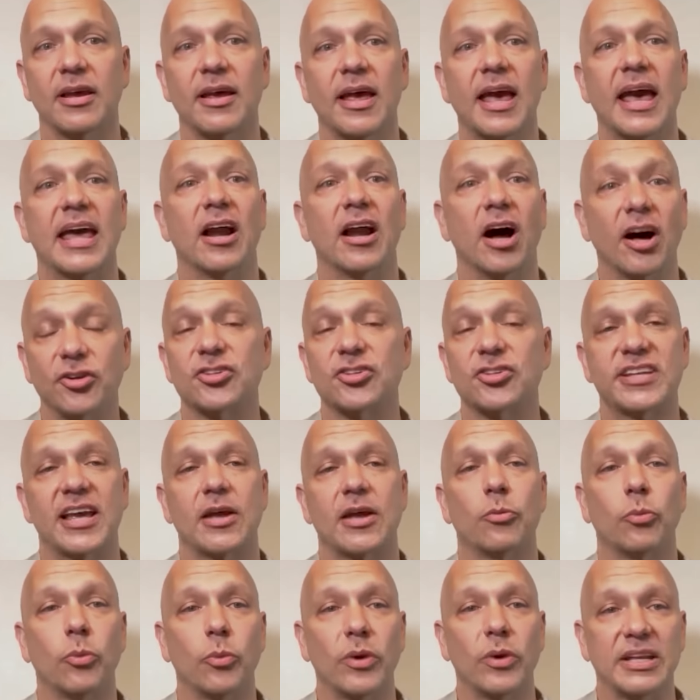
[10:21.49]
and
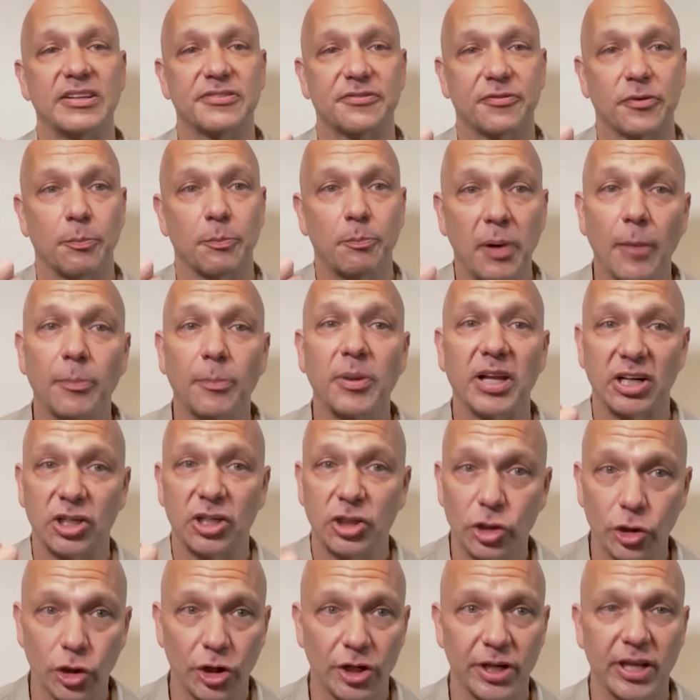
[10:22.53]
understand it's for public
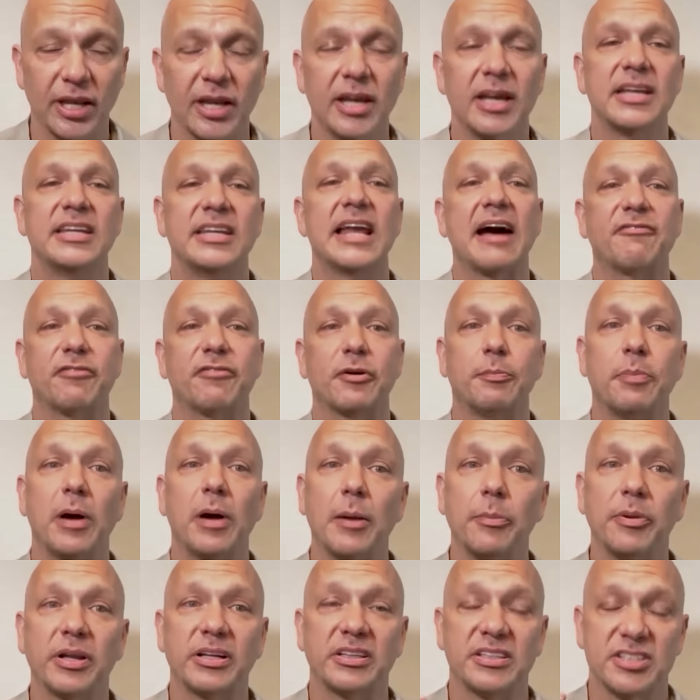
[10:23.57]
good, not for
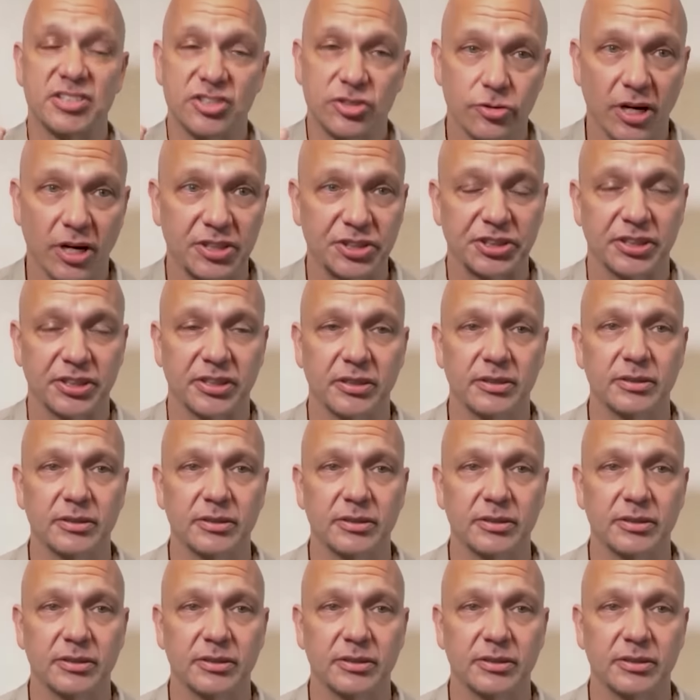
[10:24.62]
public destruction.